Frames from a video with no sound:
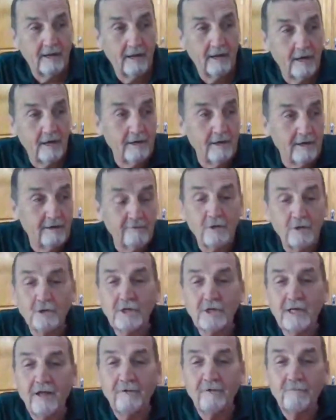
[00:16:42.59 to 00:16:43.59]
uh, if there's
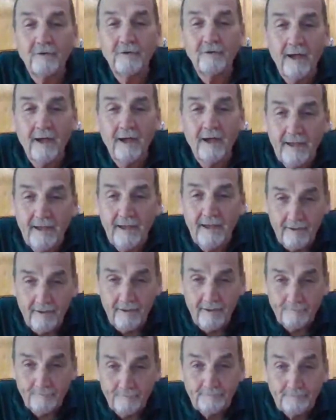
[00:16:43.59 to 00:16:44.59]
enough time
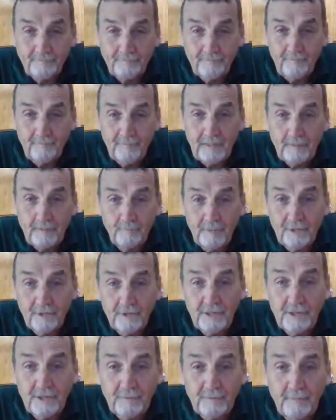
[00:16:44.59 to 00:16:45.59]

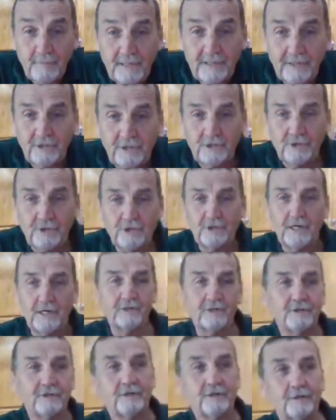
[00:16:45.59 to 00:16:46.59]
millions and millions of
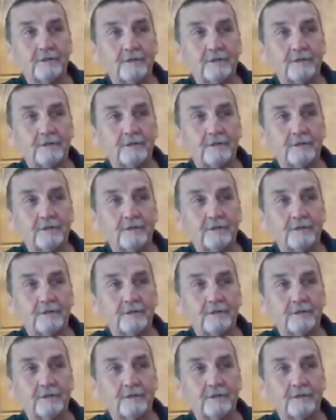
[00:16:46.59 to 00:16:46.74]
years, this